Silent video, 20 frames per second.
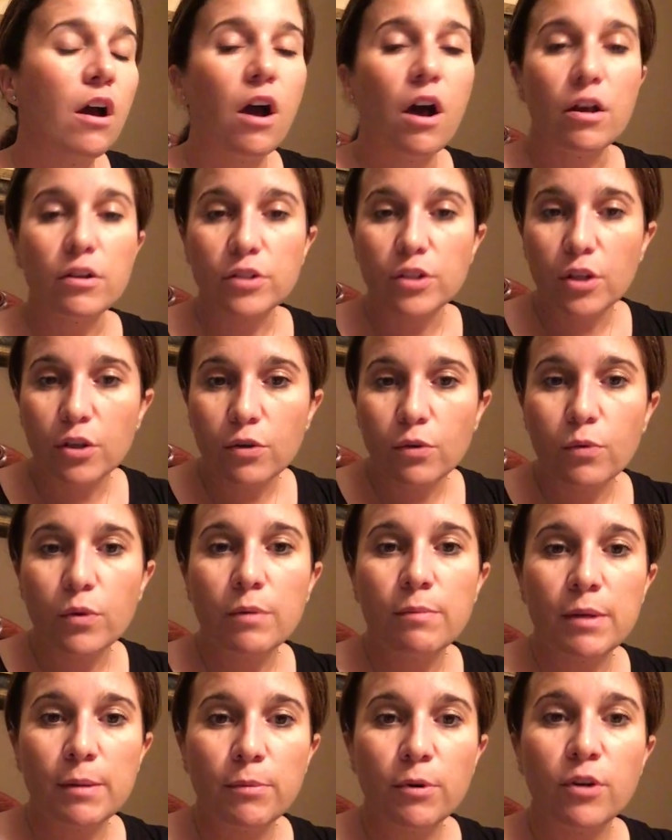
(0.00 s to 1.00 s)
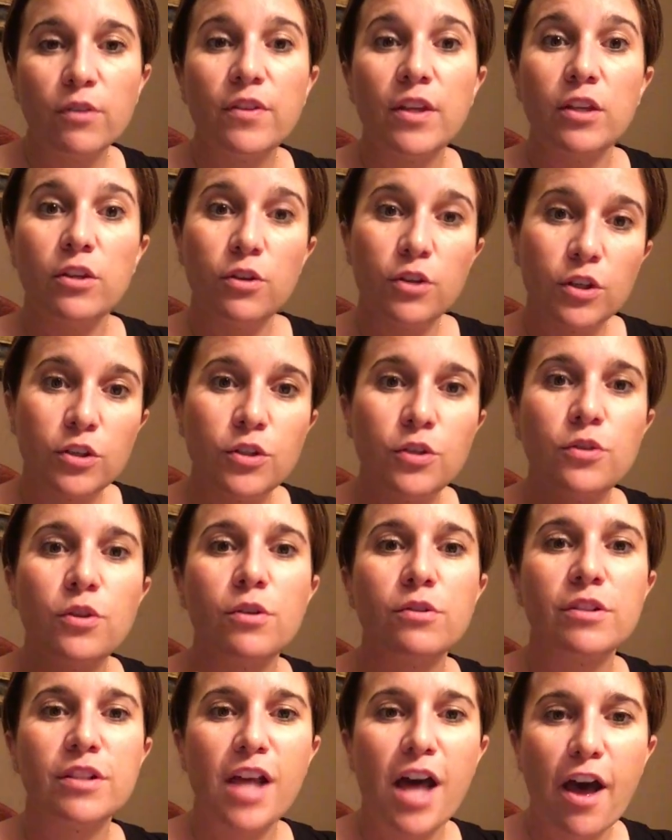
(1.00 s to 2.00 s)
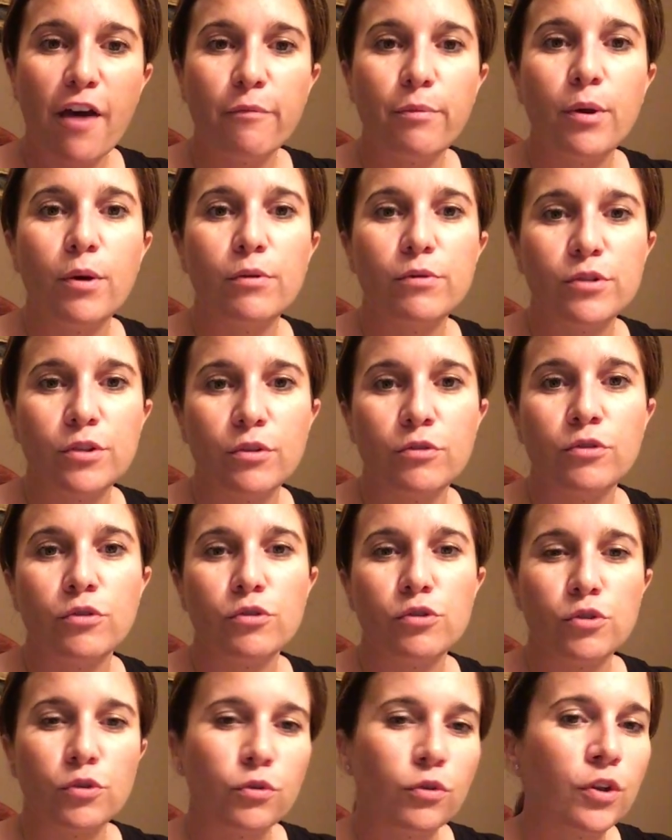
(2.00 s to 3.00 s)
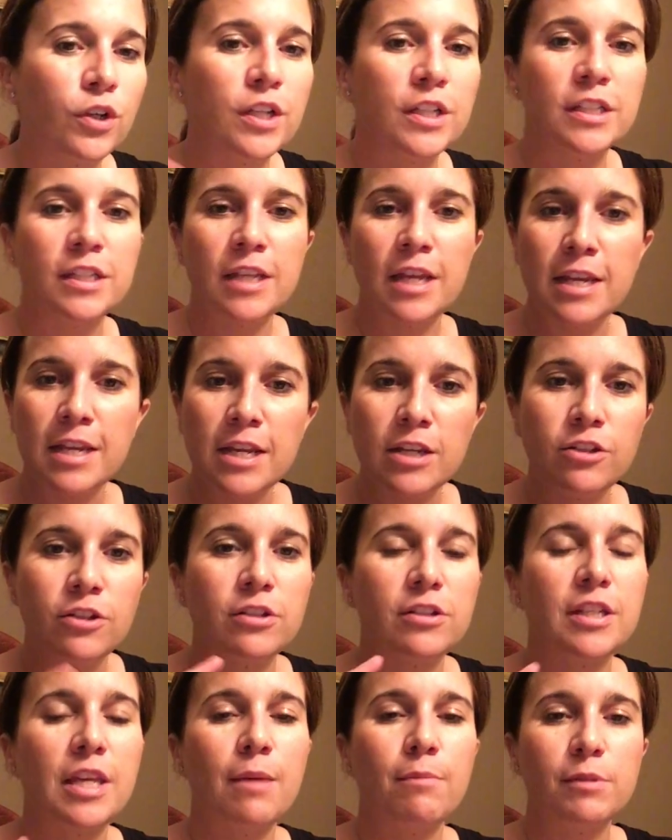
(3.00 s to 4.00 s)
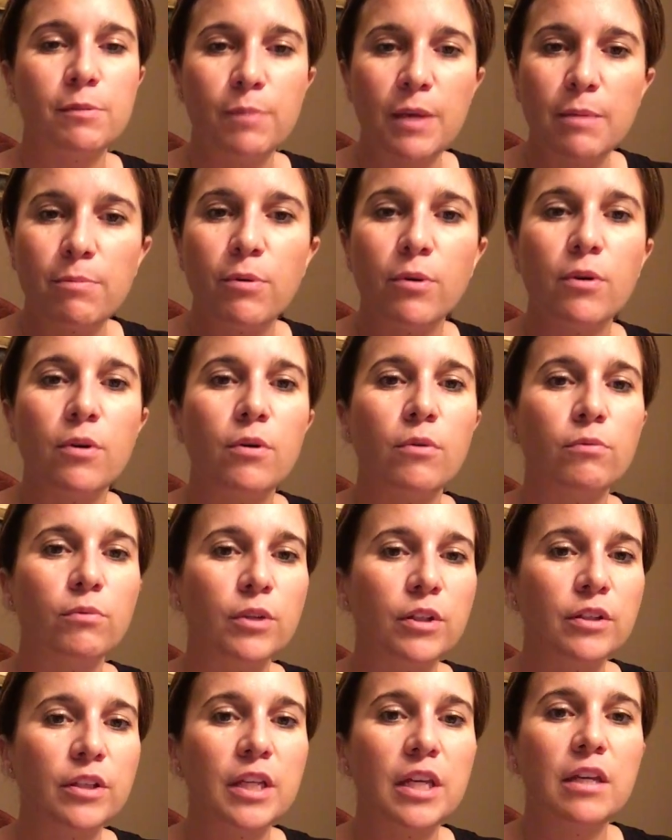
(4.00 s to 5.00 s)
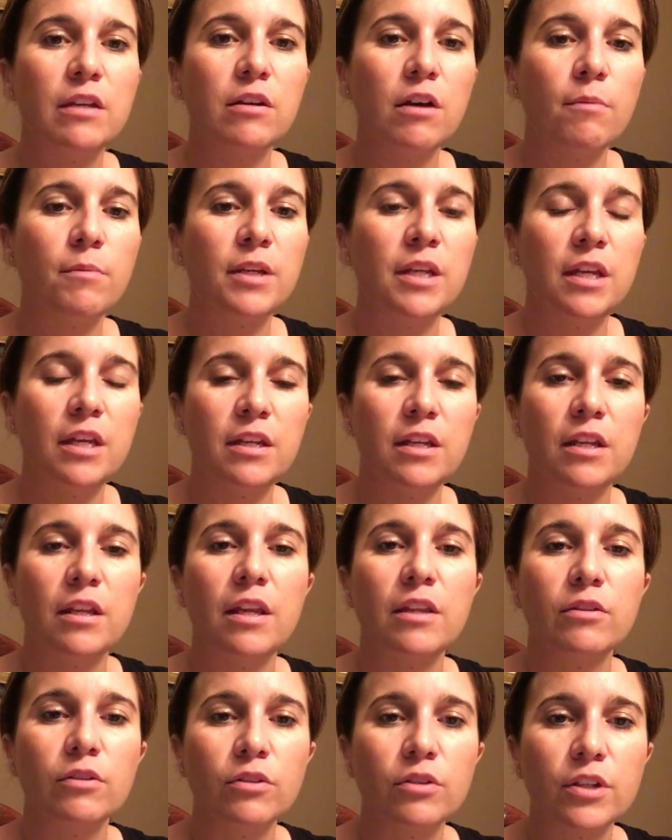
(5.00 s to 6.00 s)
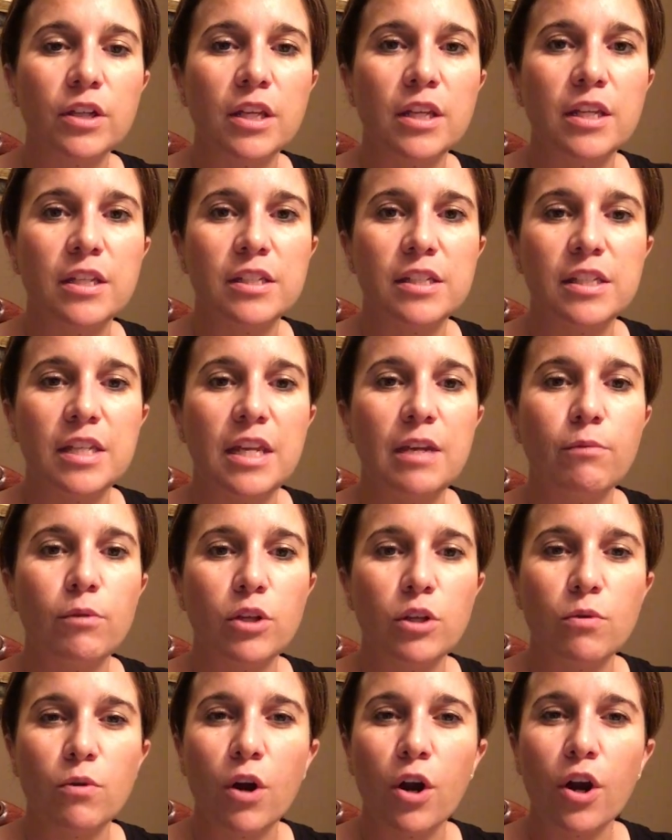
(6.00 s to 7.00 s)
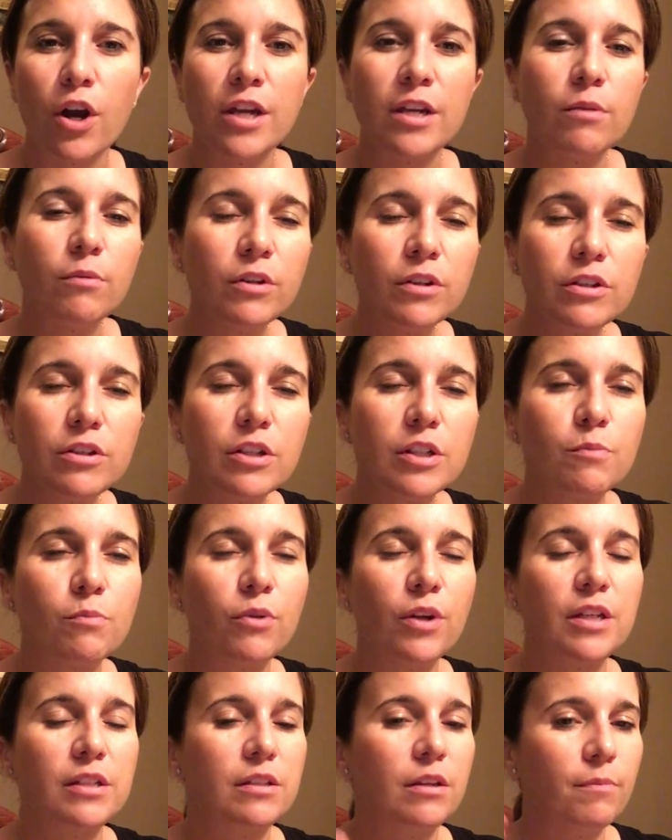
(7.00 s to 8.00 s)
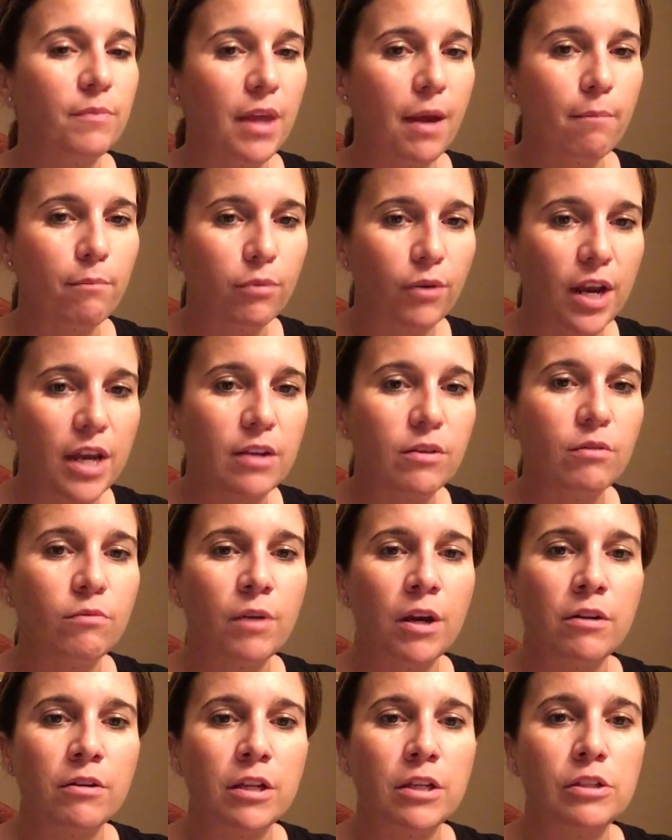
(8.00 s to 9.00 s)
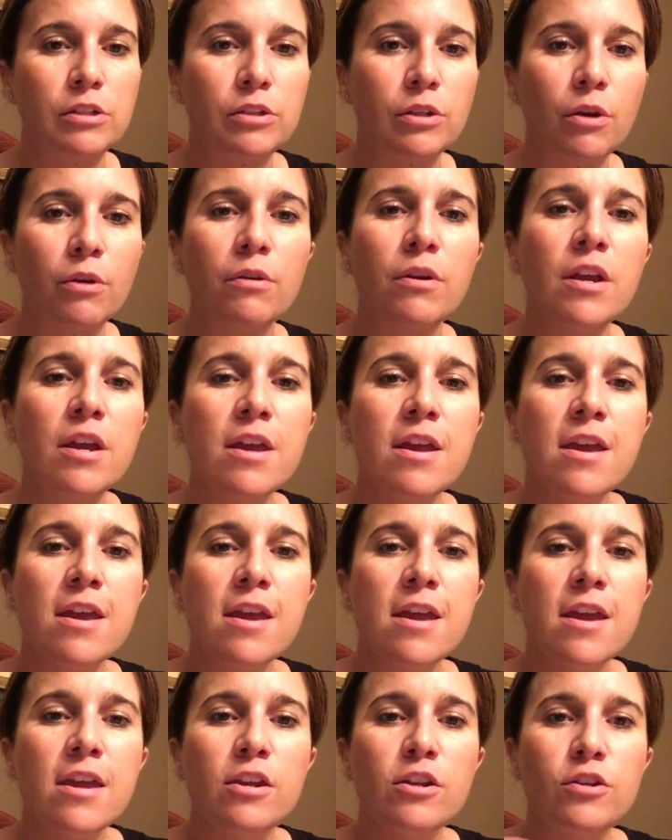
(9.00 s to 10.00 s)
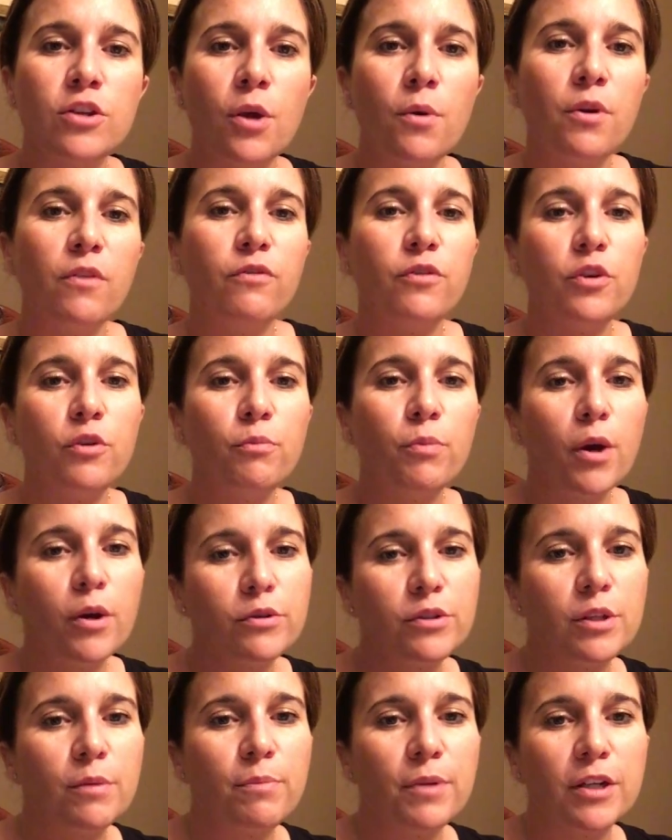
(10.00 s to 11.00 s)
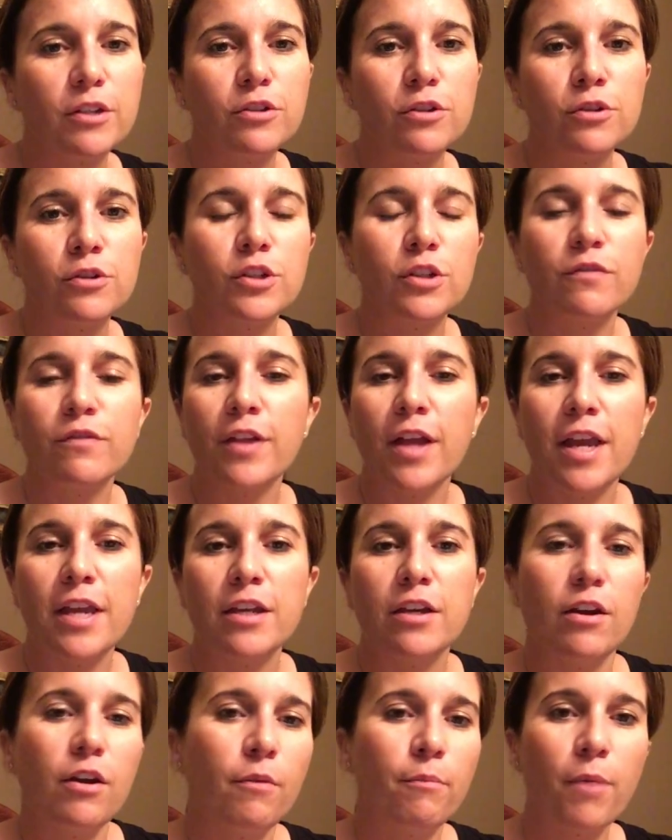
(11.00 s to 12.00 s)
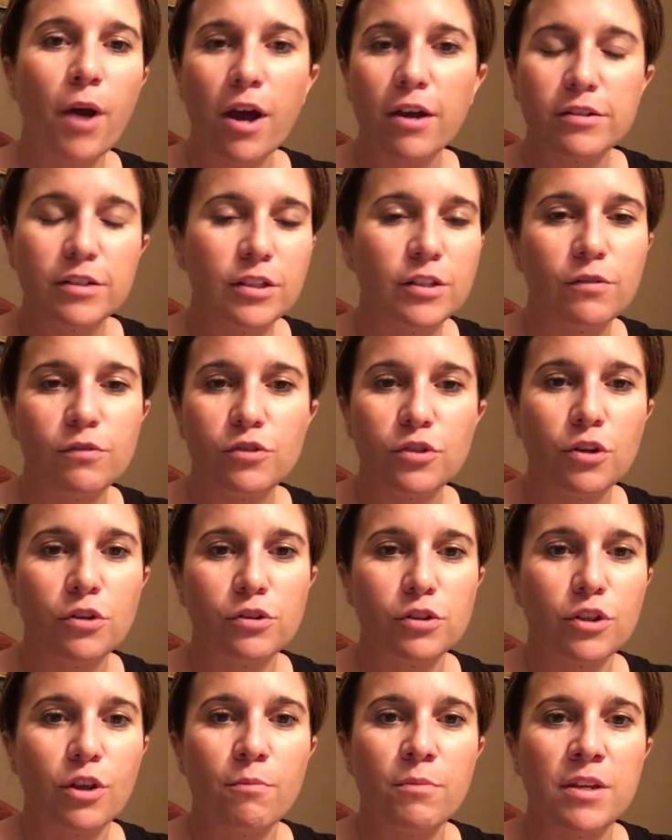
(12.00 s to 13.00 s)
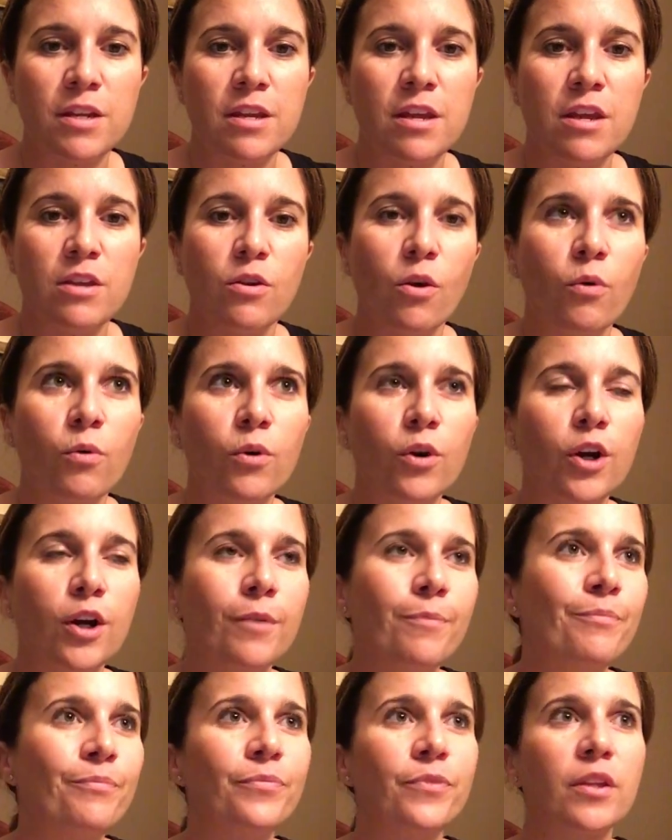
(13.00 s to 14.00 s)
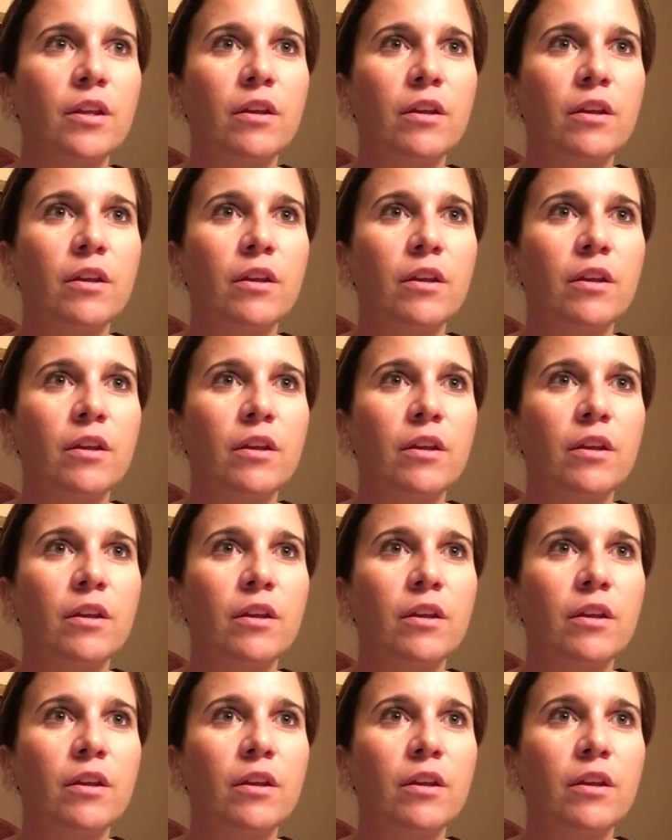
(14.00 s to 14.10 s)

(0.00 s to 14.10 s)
Also, remember that you can do those live posts on your stories, and it just keeps people really coming in and looking and seeing what you are, and it really just brings up that brand awareness. So, if you posted pictures of boxes of shirts coming in, or